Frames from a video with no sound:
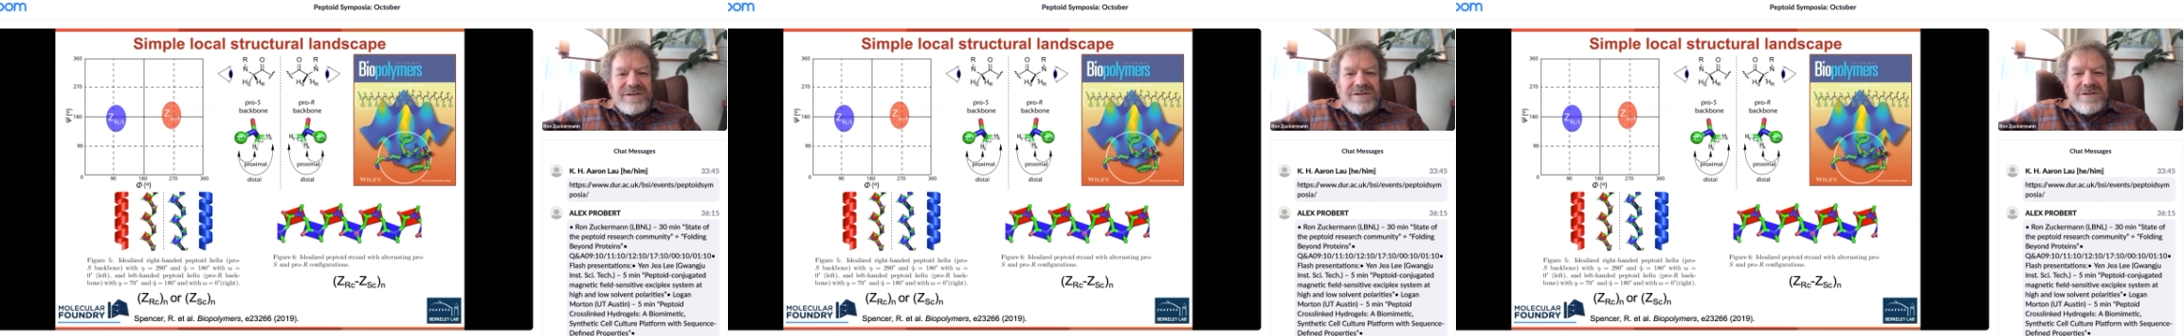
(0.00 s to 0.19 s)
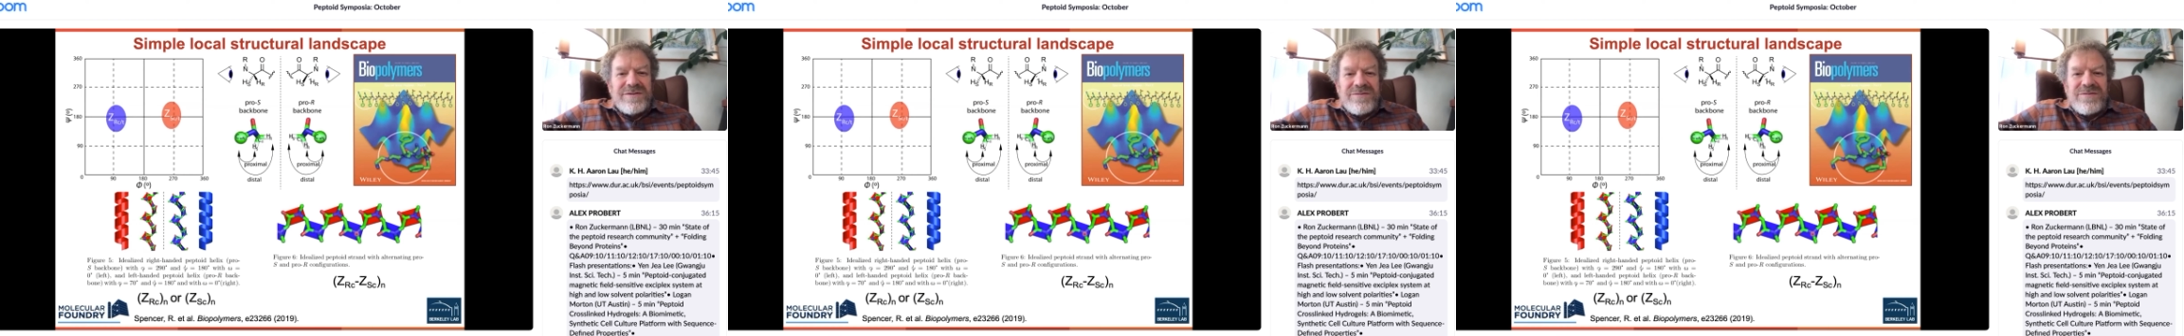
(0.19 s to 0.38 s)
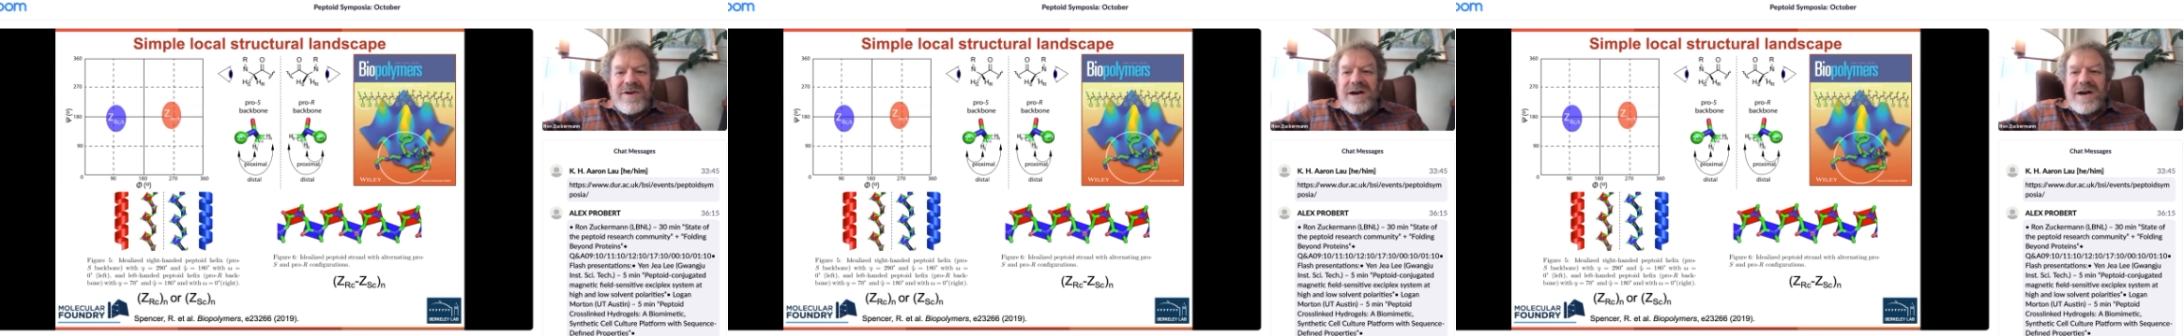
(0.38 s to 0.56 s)

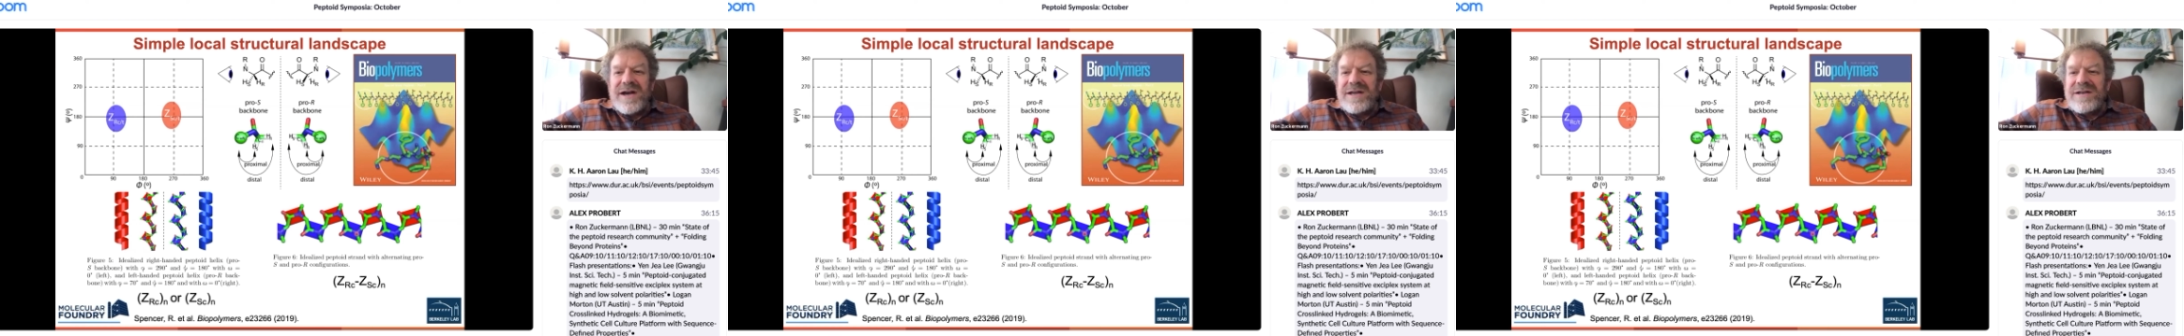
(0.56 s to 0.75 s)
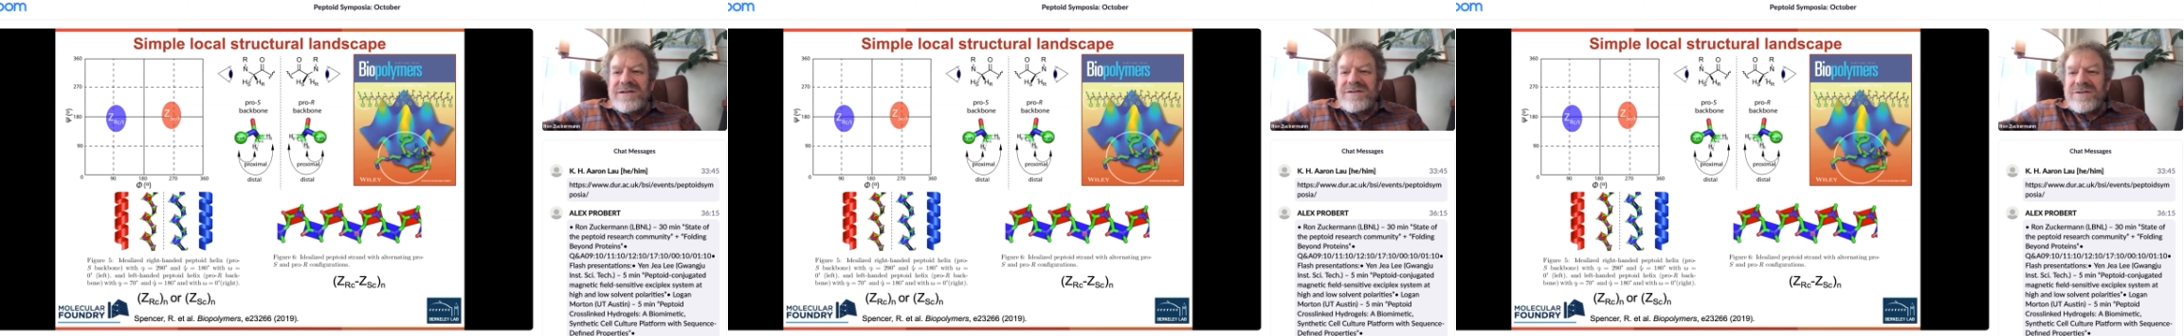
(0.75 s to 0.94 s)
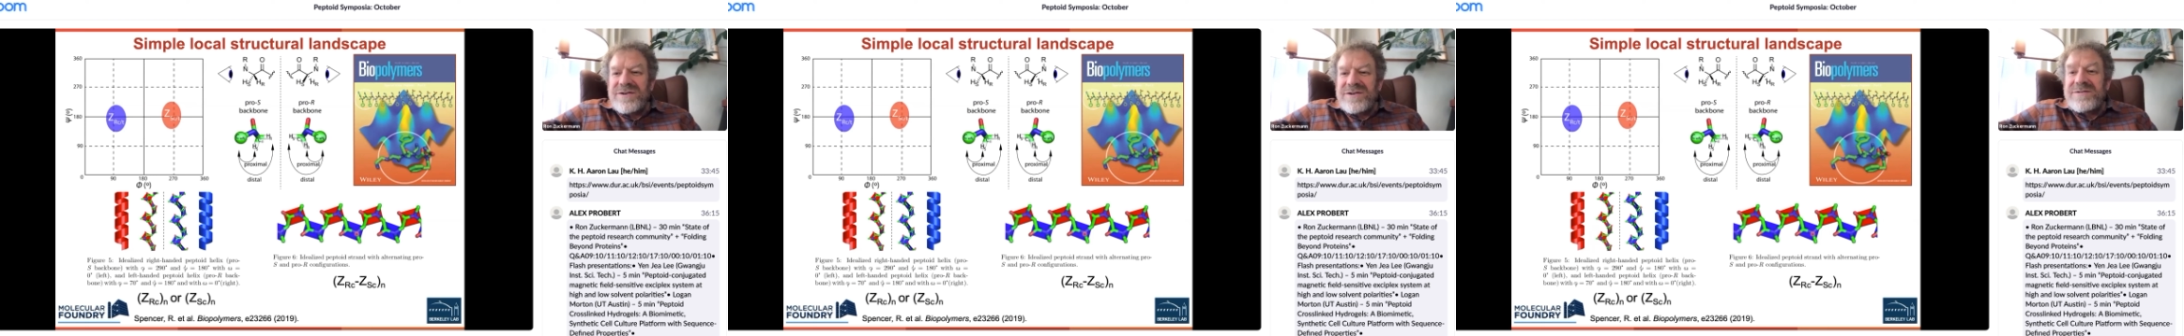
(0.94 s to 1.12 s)

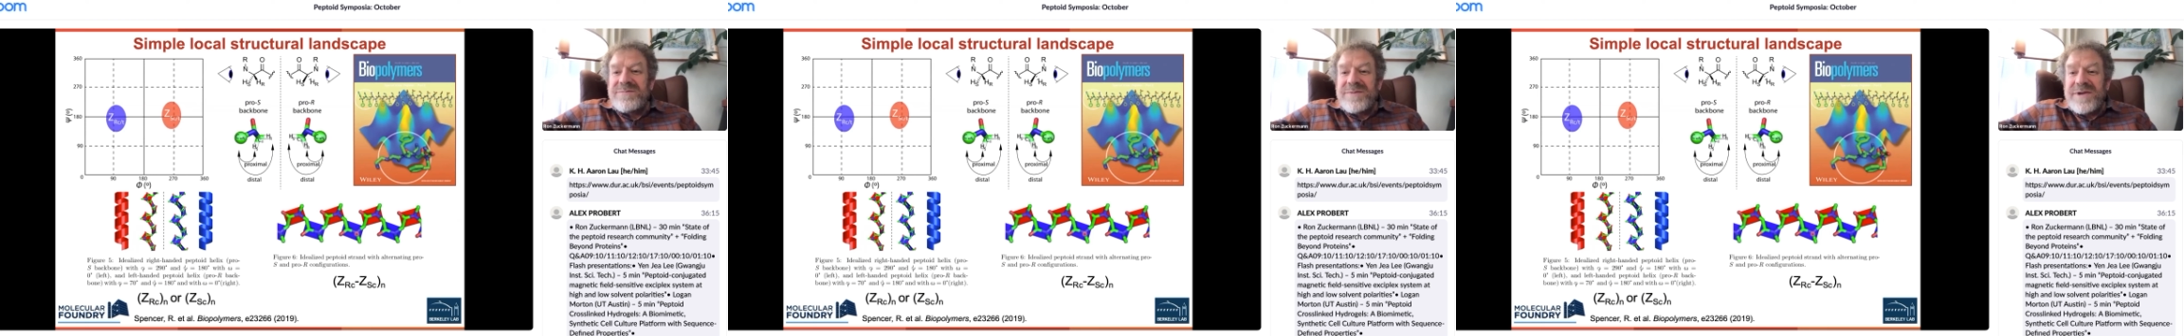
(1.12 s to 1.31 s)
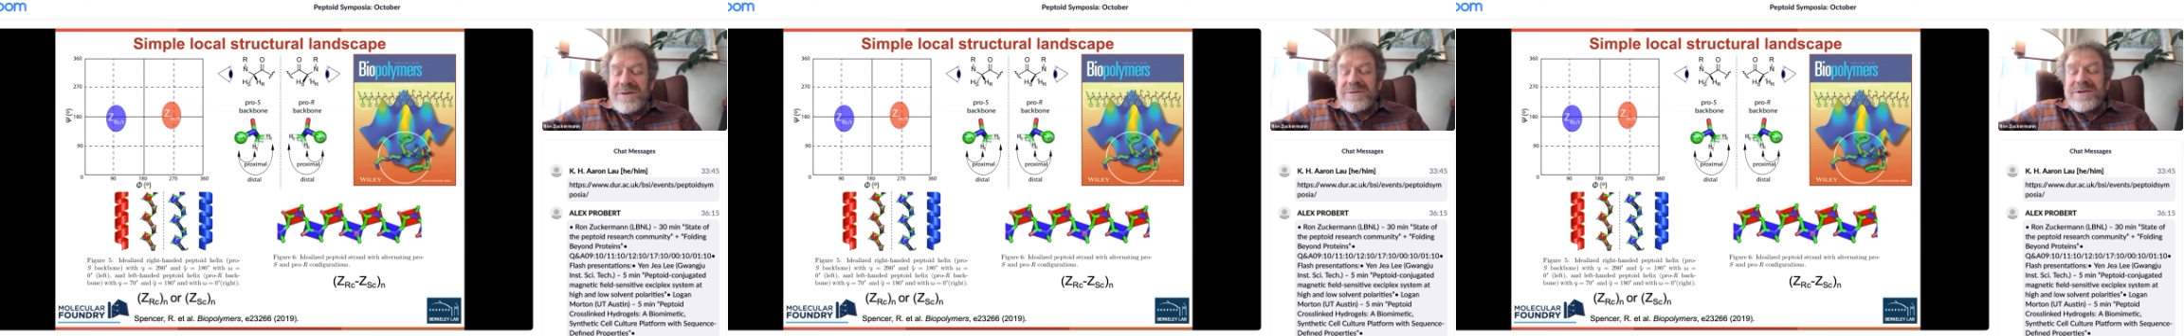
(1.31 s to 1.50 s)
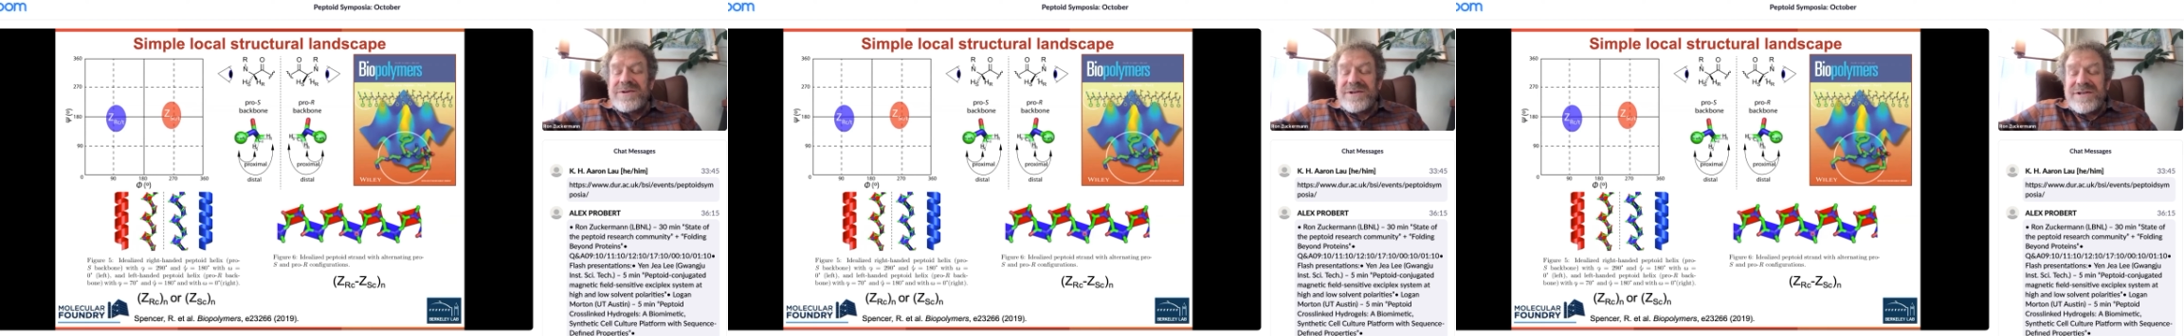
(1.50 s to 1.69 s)
defined or be
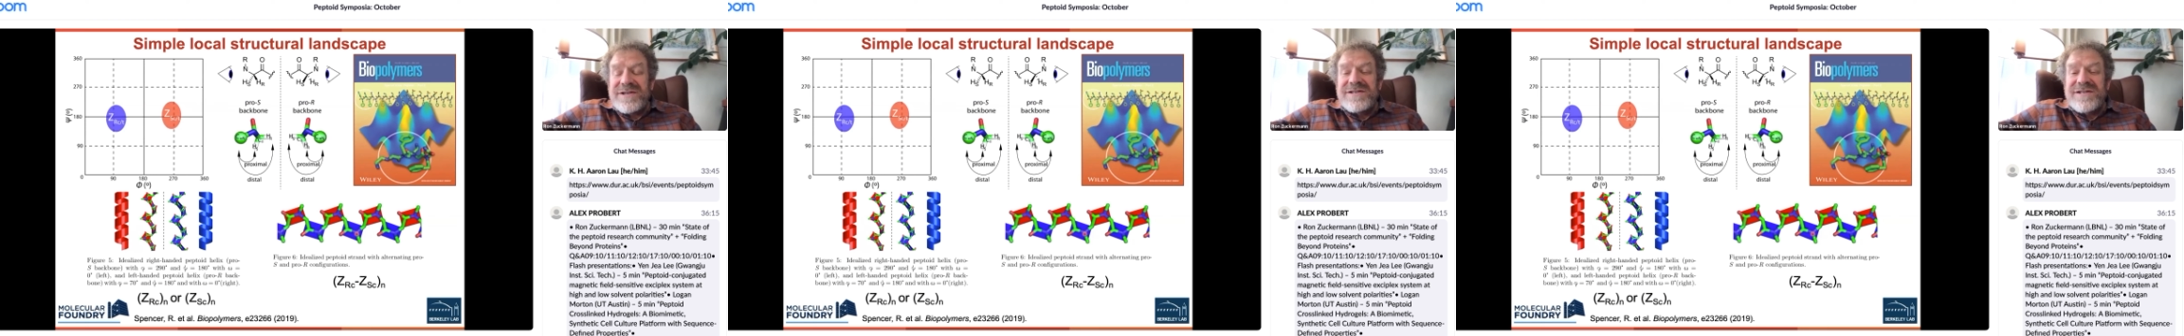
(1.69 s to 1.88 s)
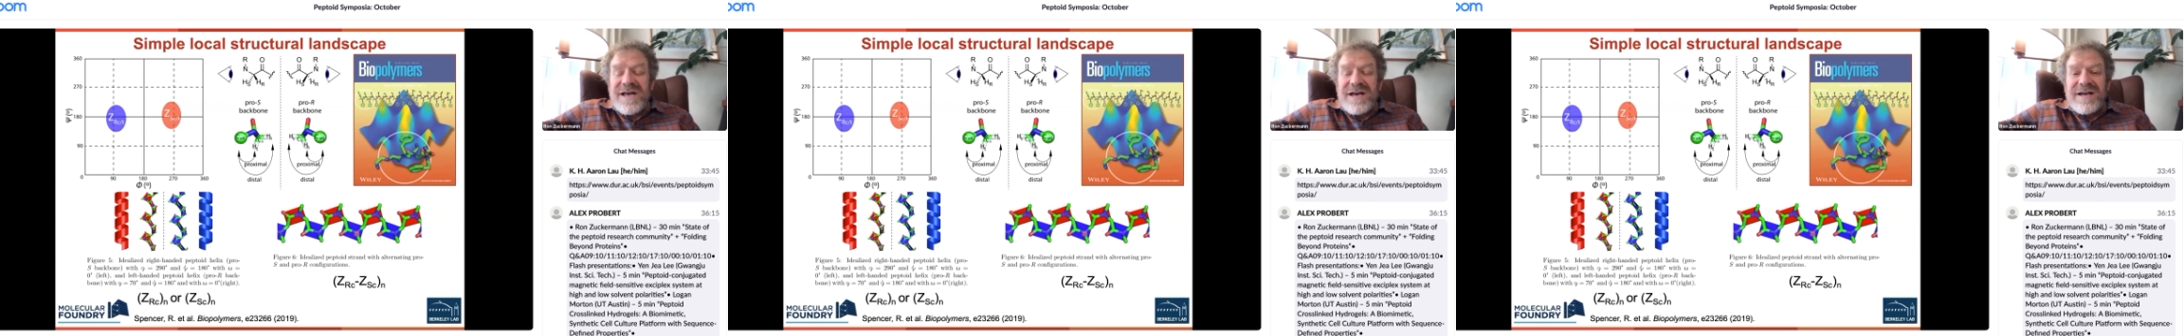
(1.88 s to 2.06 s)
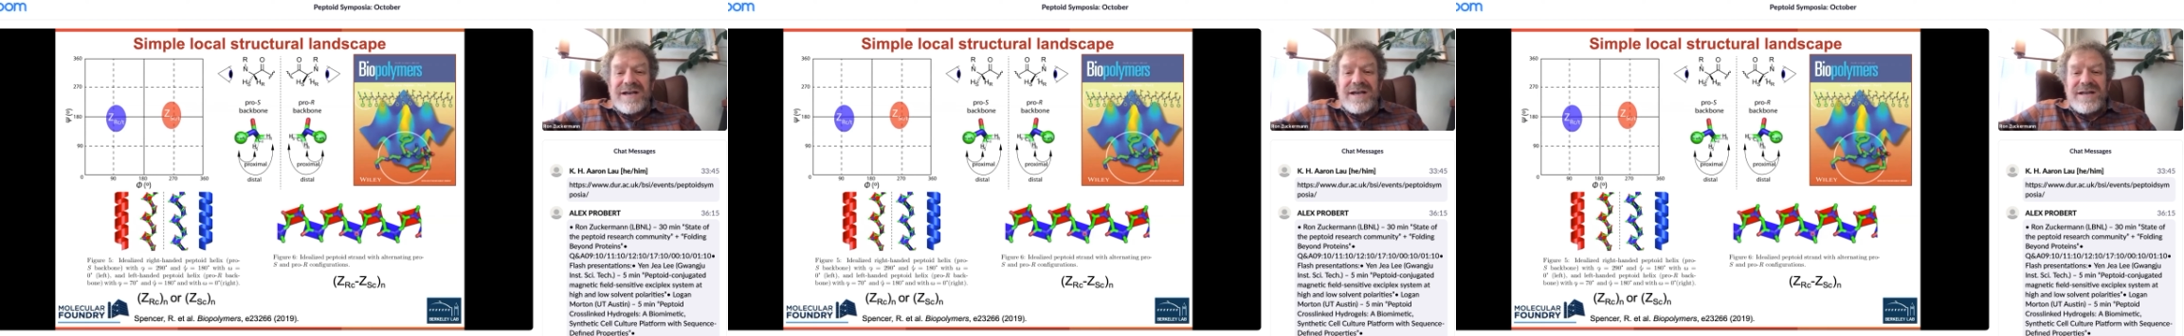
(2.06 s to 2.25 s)
able to
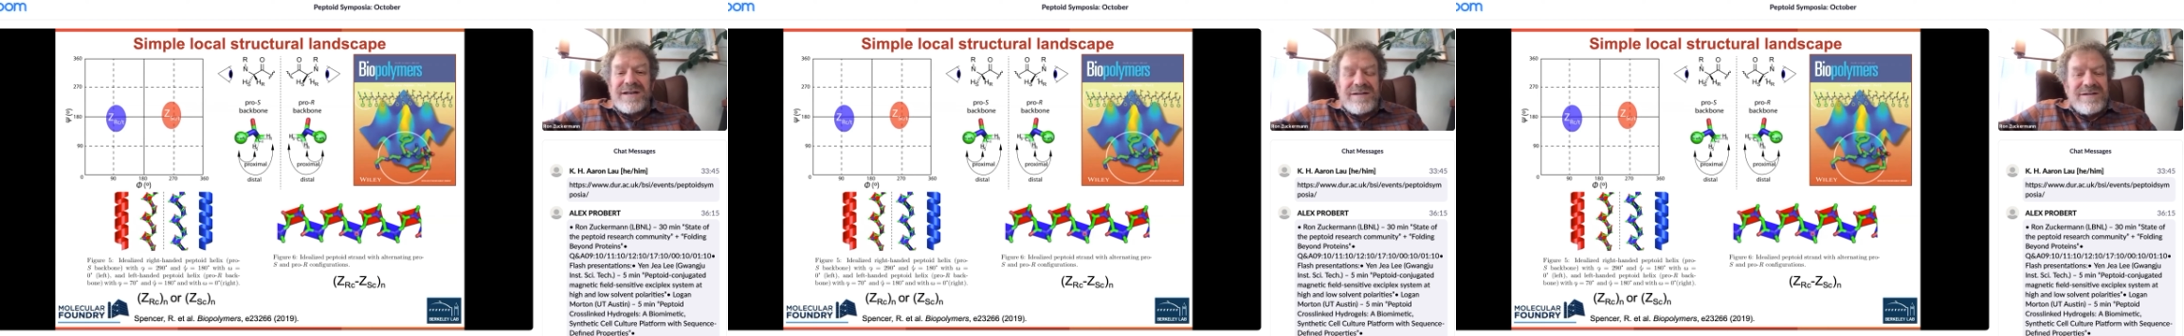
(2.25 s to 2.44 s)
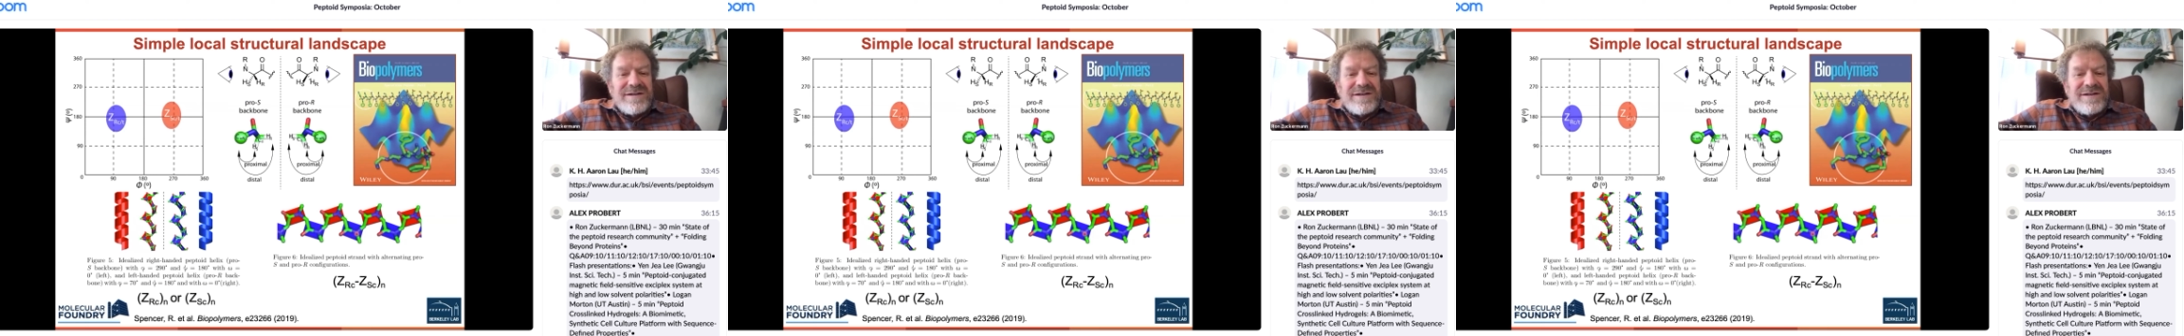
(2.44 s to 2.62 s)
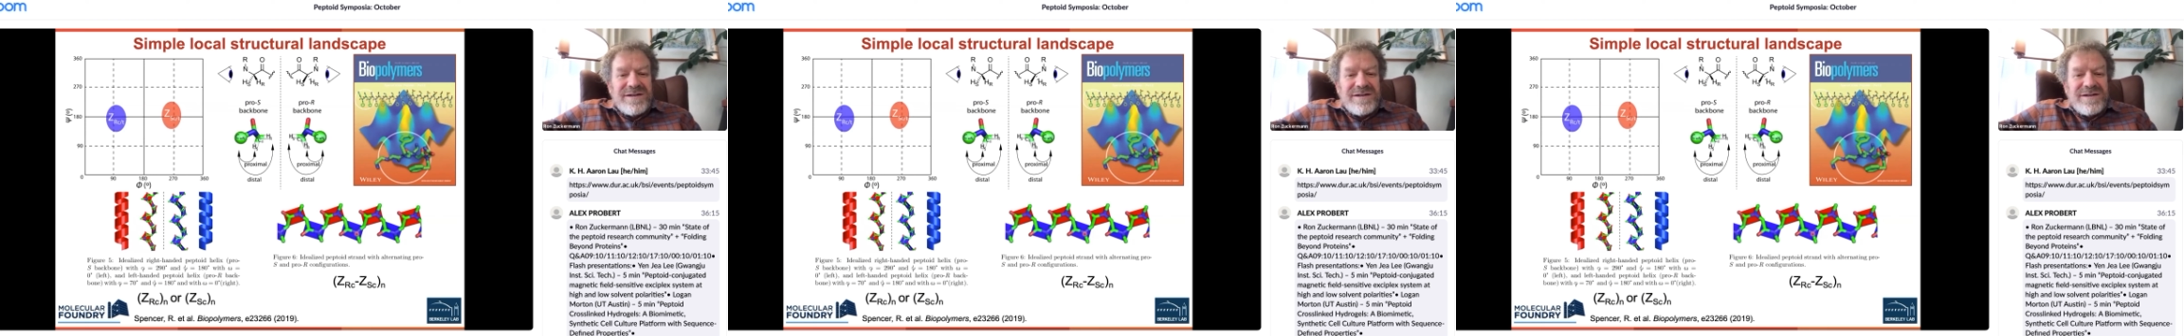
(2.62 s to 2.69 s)
design